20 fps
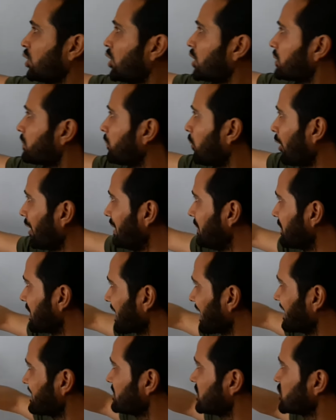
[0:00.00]
or
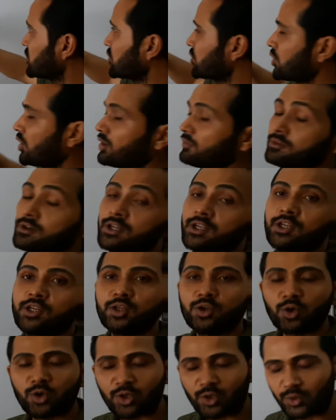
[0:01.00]
polymerization of
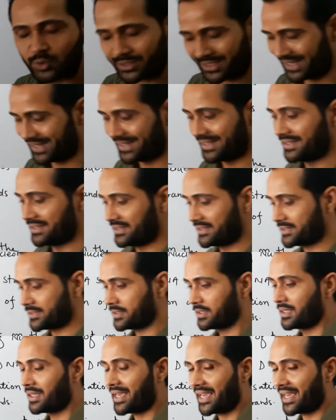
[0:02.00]
nucleotides.